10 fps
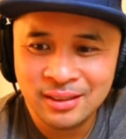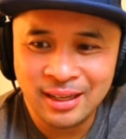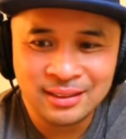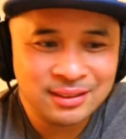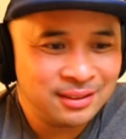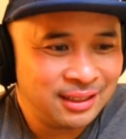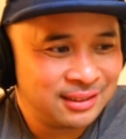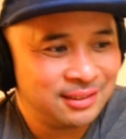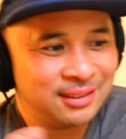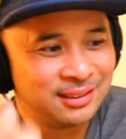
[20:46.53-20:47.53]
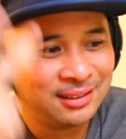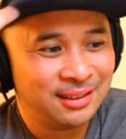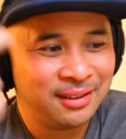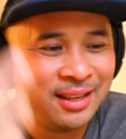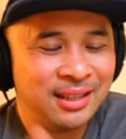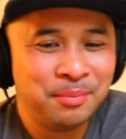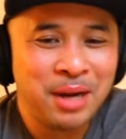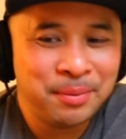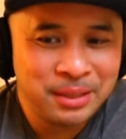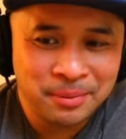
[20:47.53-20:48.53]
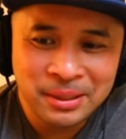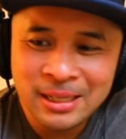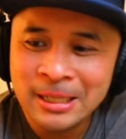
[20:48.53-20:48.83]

And so like there's this little thing that popped up,